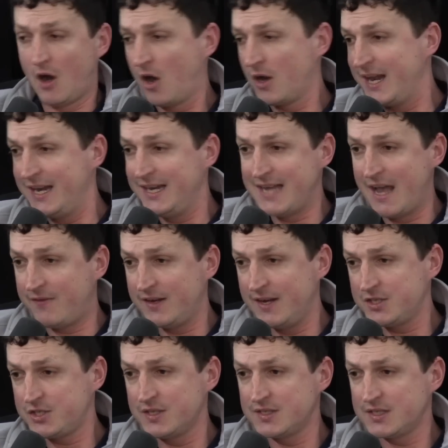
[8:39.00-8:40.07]
aren't any
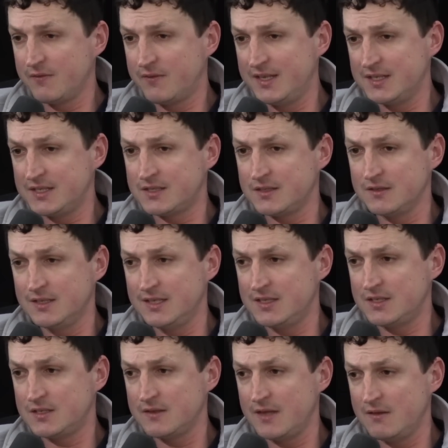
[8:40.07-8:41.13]
definitions of these
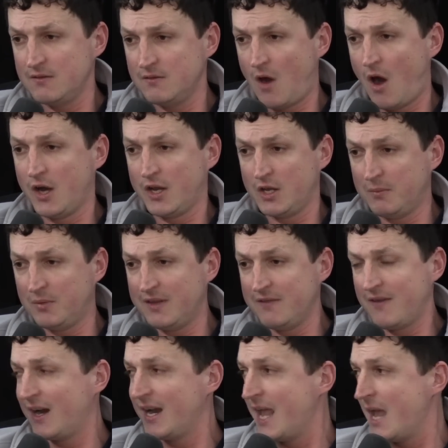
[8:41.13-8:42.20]
arguably
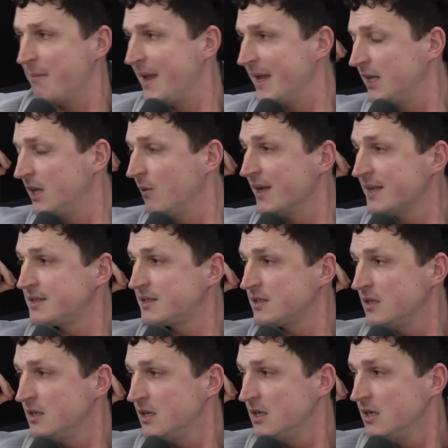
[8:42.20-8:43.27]
very ambiguous
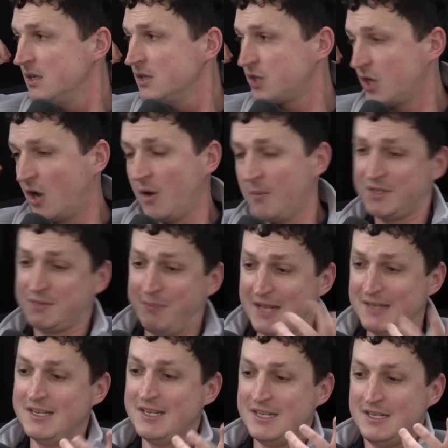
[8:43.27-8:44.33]
terms,
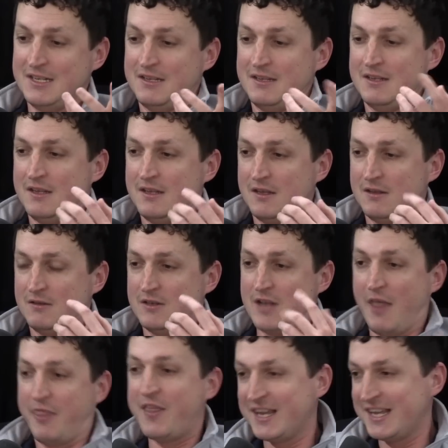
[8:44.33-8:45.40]
but
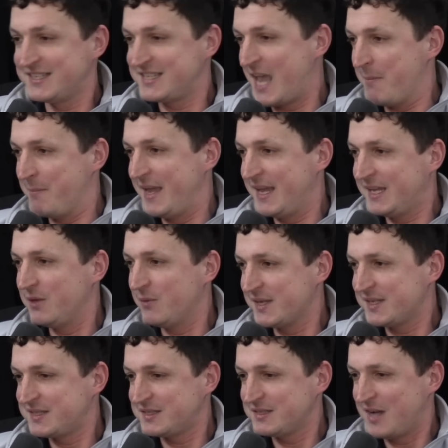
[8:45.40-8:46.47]
nothing is
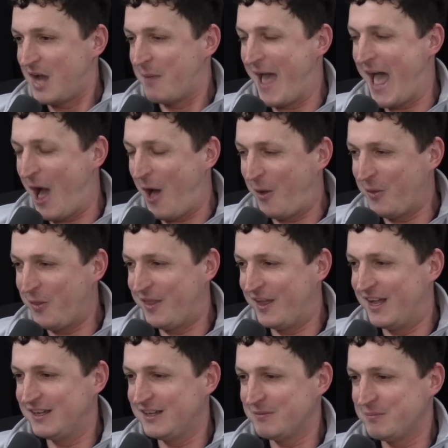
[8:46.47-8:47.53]
ambiguous about
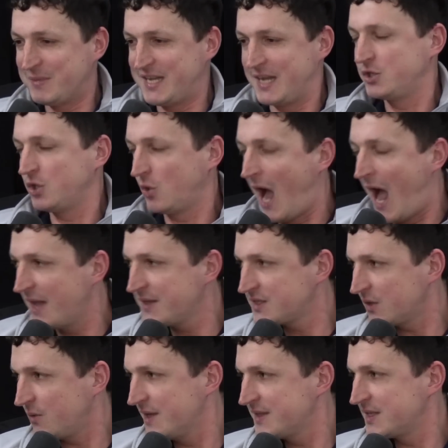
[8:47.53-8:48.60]
the potential
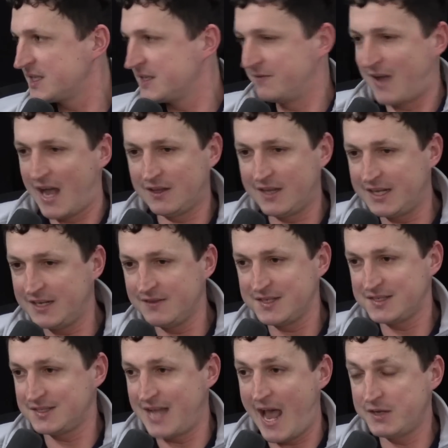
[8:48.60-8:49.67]
consequences of violating the
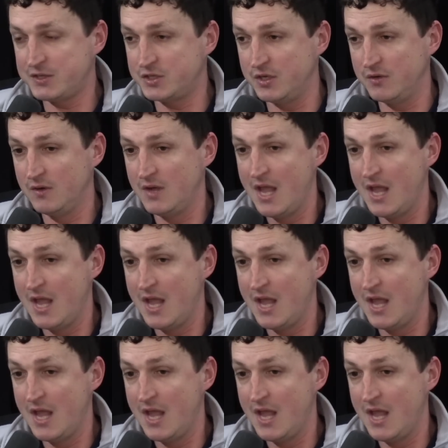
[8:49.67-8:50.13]
statute,